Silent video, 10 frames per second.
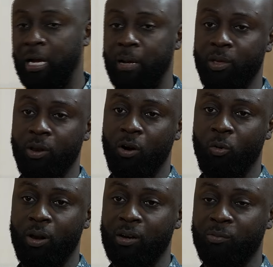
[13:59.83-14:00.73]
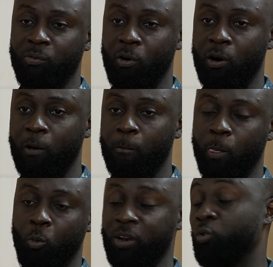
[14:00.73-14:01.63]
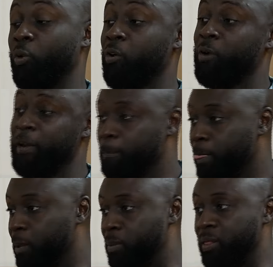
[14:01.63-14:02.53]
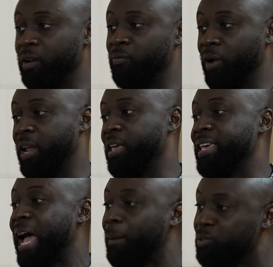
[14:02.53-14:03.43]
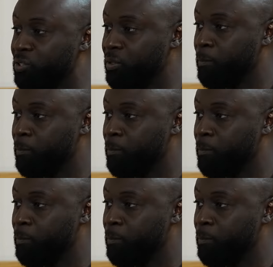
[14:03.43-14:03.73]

They not only look for what is going right, but they look for any gaps